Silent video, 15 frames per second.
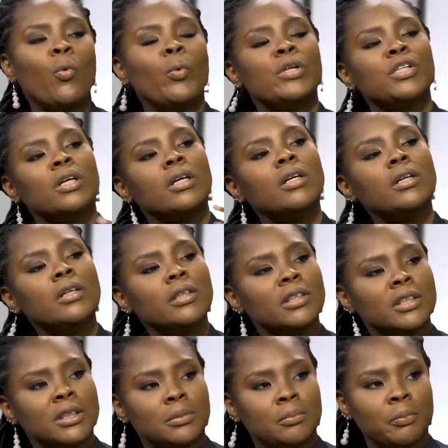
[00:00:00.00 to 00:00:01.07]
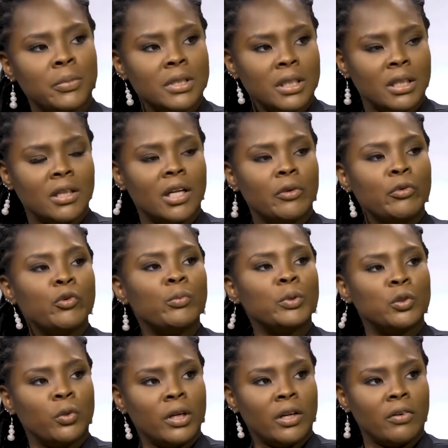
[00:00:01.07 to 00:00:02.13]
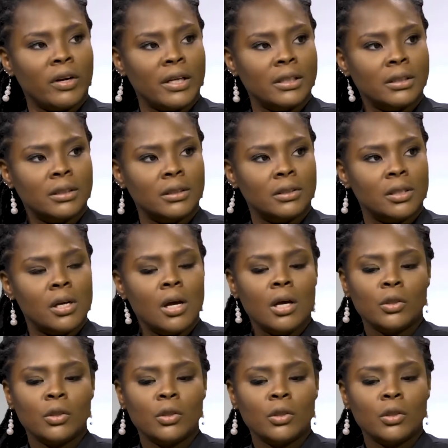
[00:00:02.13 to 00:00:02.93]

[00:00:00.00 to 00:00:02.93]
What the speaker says: which occurs particularly with rheumatoid arthritis.